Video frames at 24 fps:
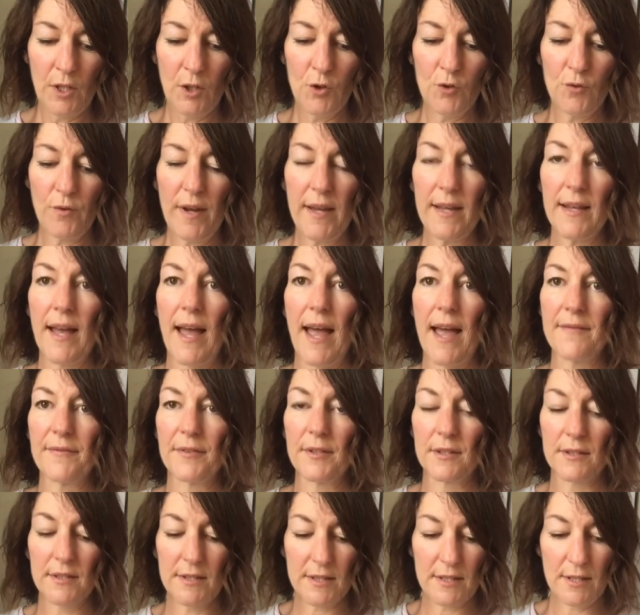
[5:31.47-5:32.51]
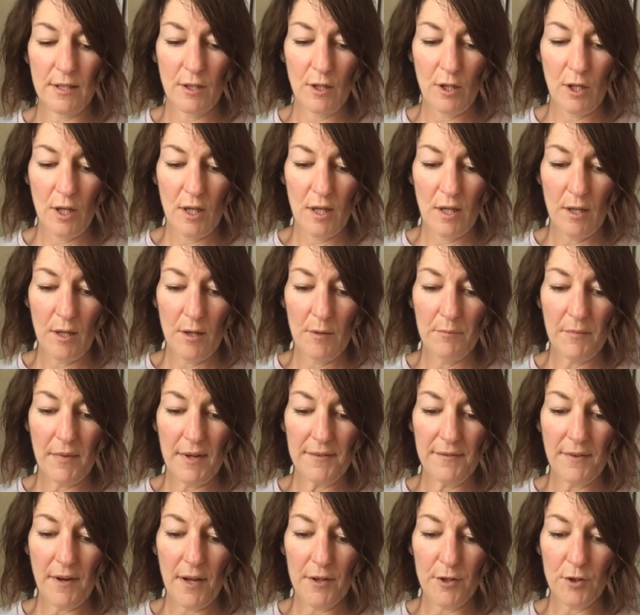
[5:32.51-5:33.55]
"Great heavens!" my
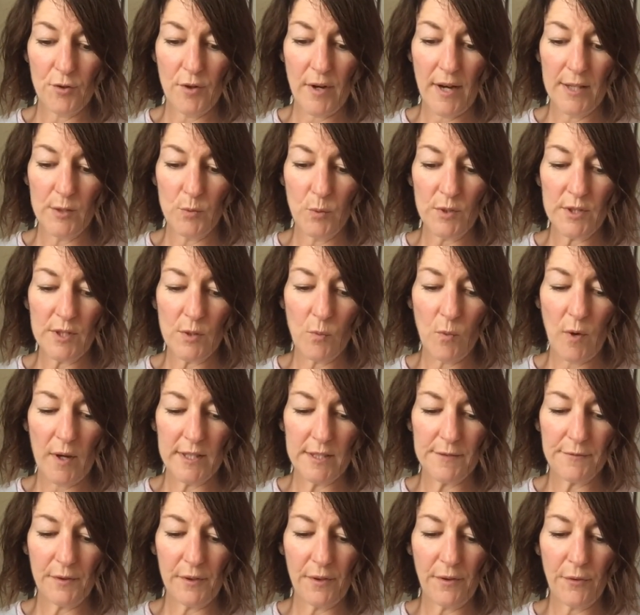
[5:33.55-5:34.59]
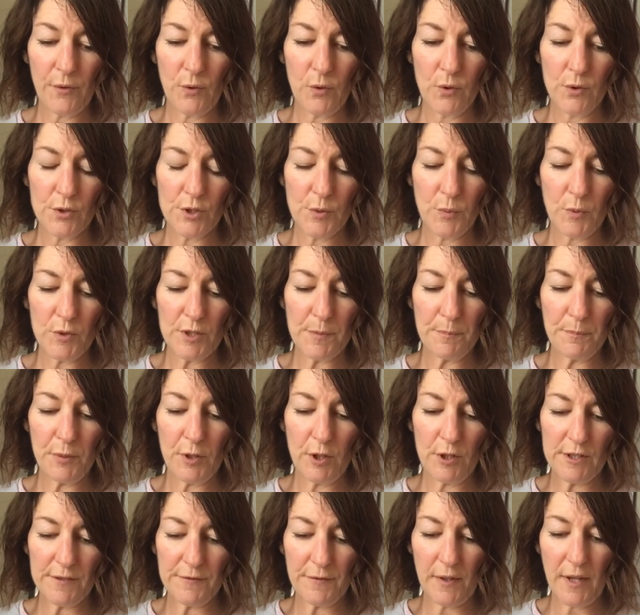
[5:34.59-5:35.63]
father cried. "What a wonderful thought! What a
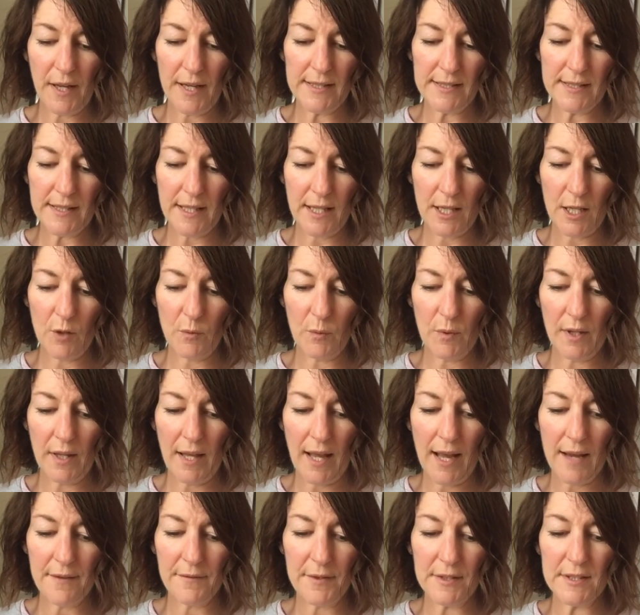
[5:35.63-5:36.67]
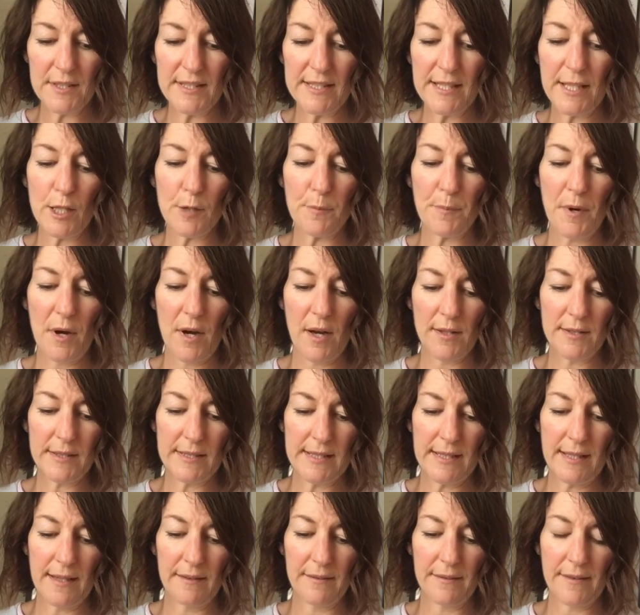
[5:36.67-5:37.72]
beautiful idea! We'll have a dinner
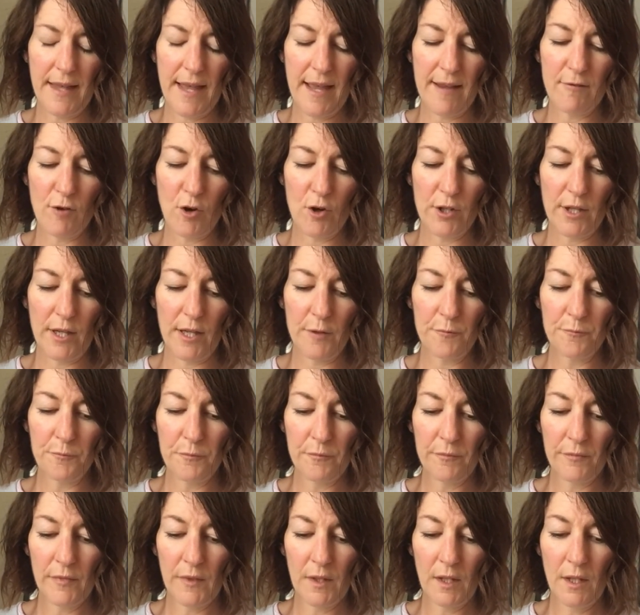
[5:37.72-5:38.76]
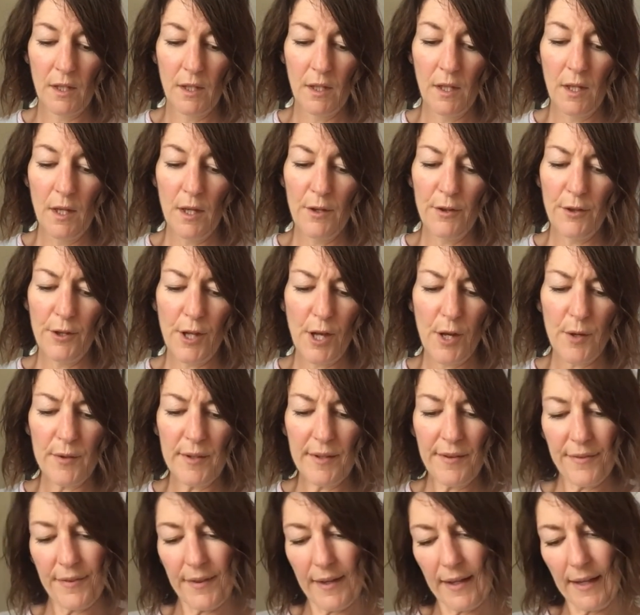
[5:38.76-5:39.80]
party in their honour." "The
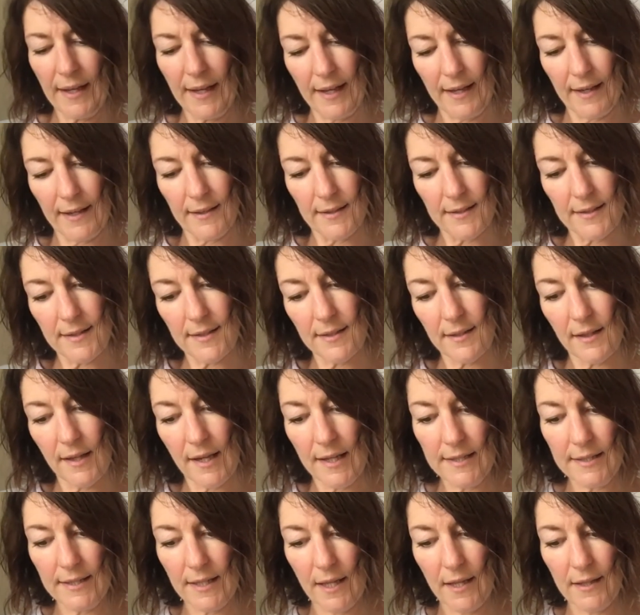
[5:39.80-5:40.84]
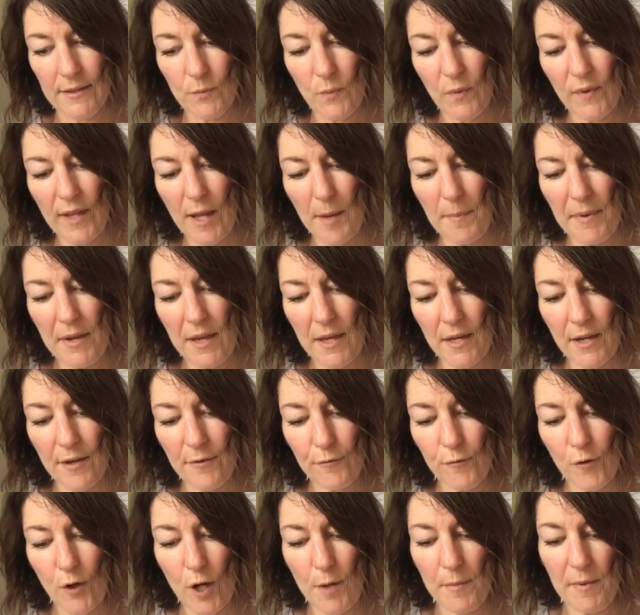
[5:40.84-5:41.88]
only thing is," I said, "will there be
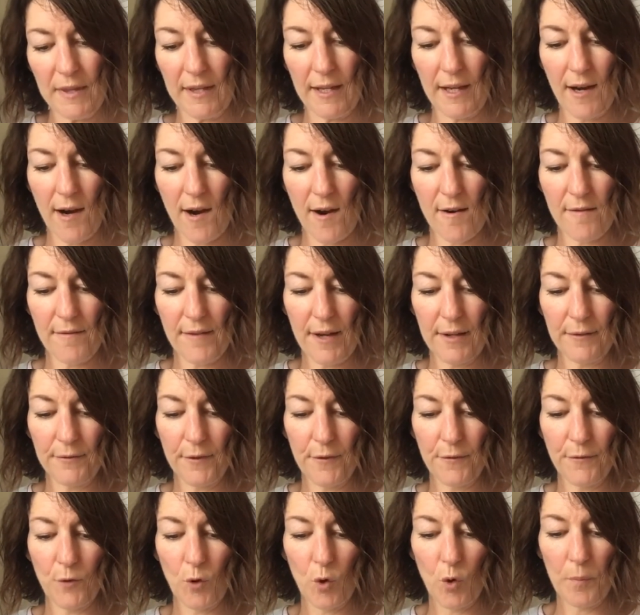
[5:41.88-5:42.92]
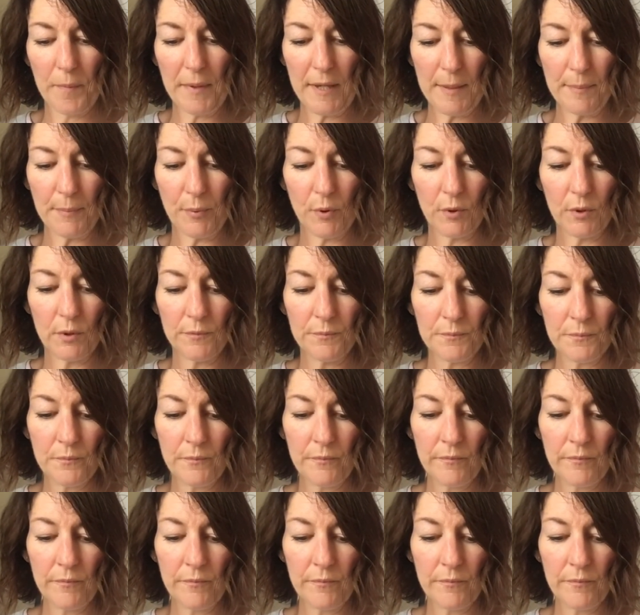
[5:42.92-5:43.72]
enough room in the caravan for 4 people?"